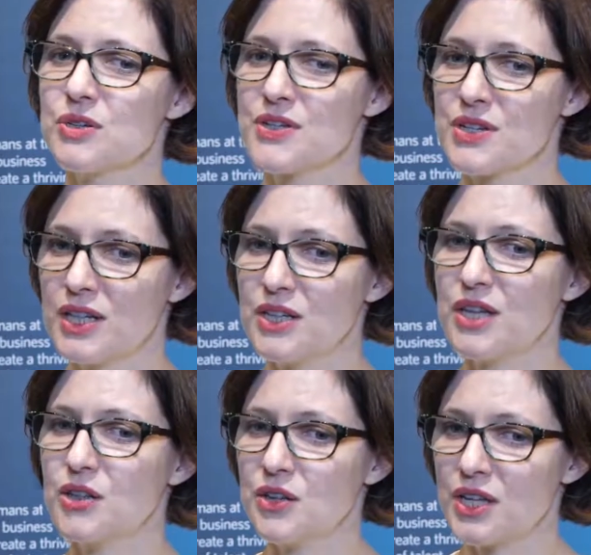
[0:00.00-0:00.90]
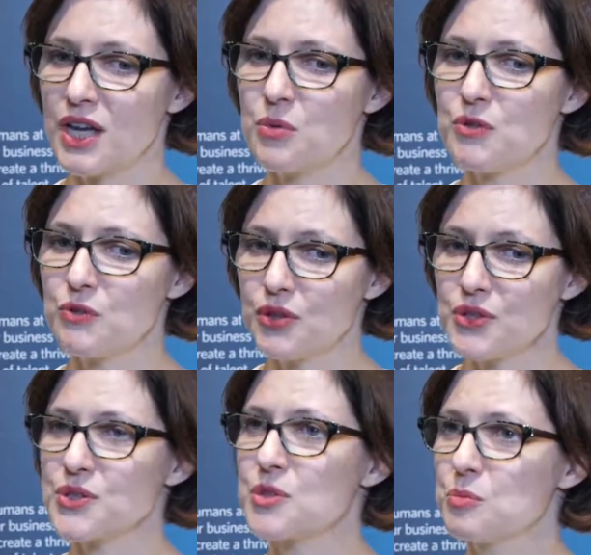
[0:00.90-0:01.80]
decided that, okay, we
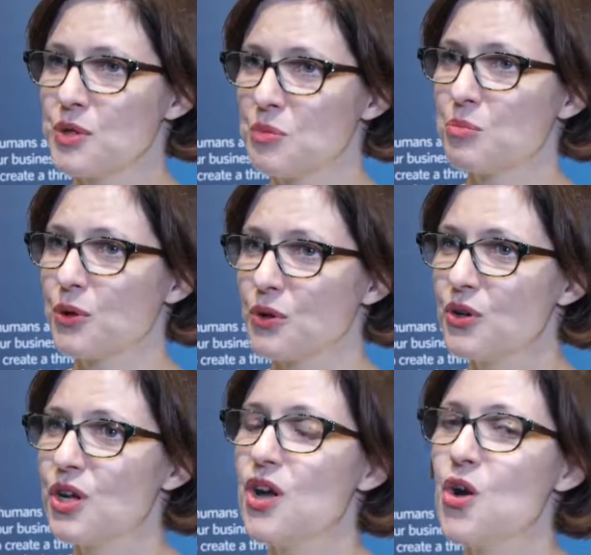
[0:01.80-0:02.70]
focus on people.